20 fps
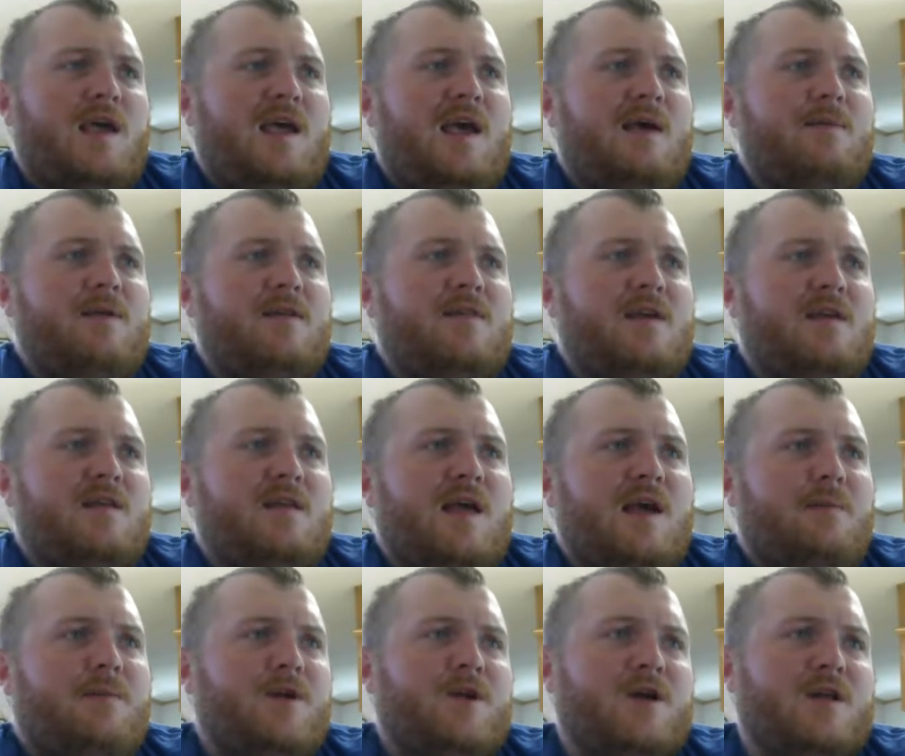Edmonton,
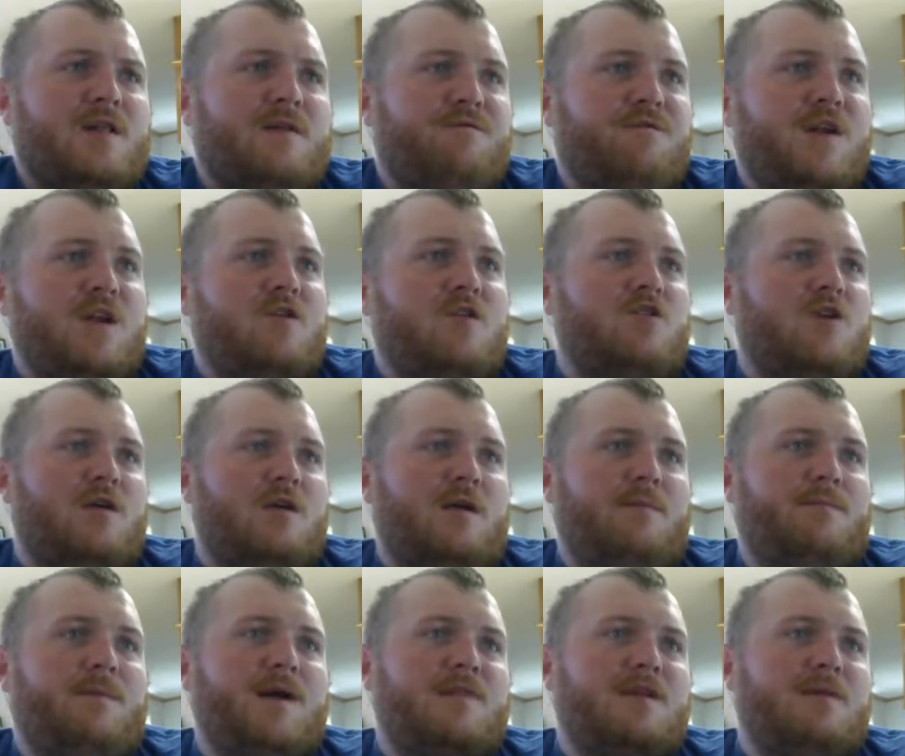Alberta, the financial
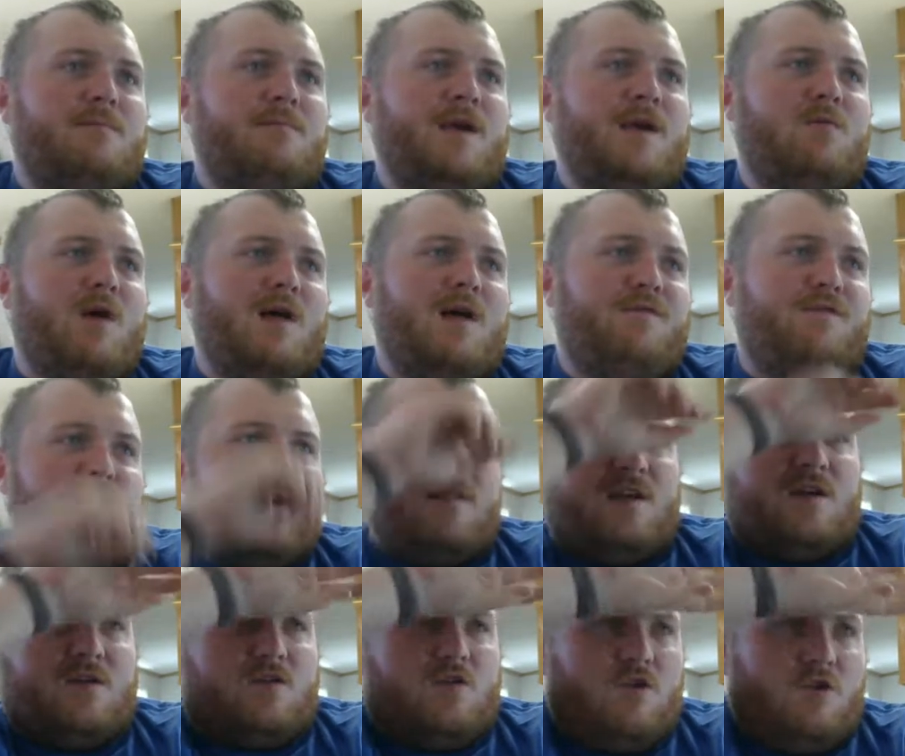effect of main wildfires
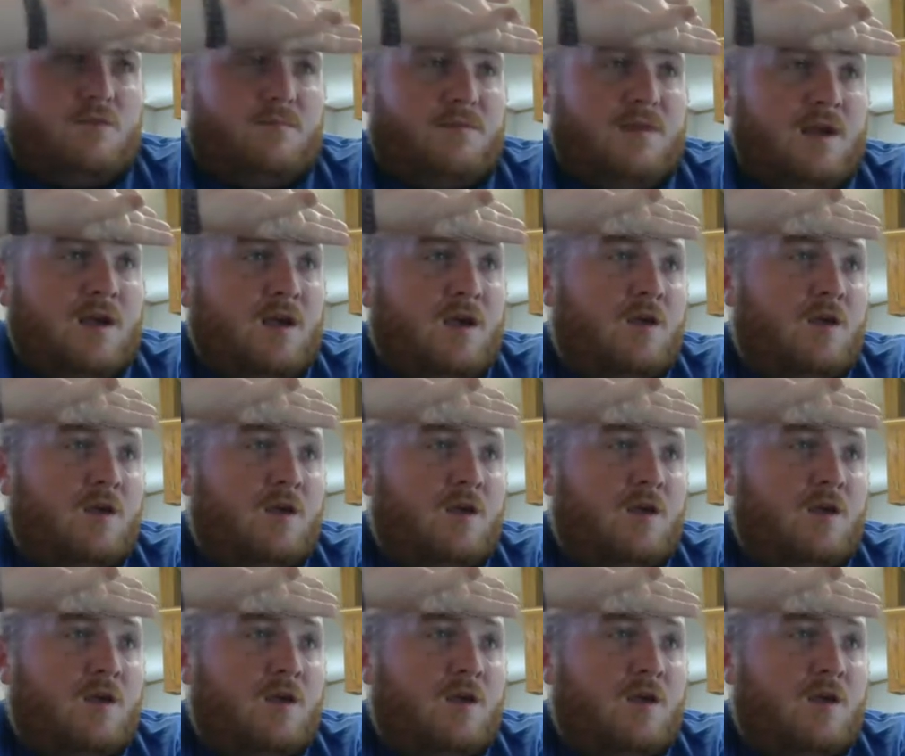that curbed